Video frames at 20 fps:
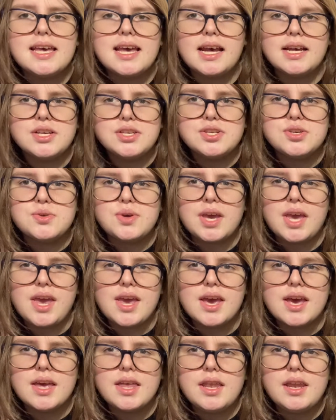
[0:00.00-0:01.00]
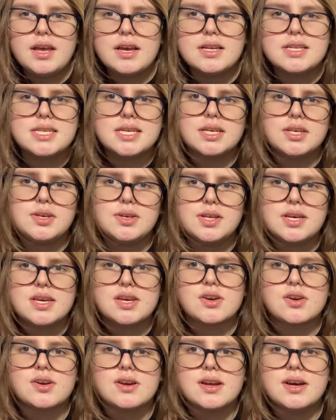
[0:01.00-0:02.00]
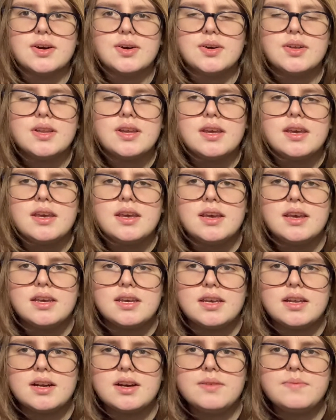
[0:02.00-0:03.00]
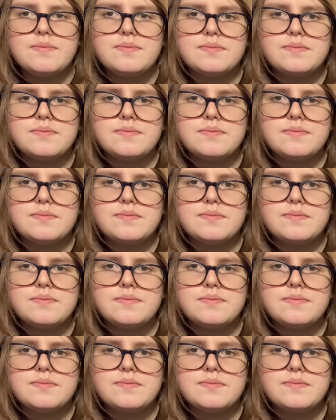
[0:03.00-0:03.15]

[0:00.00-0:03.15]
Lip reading: as you can until you like hear a note, you know.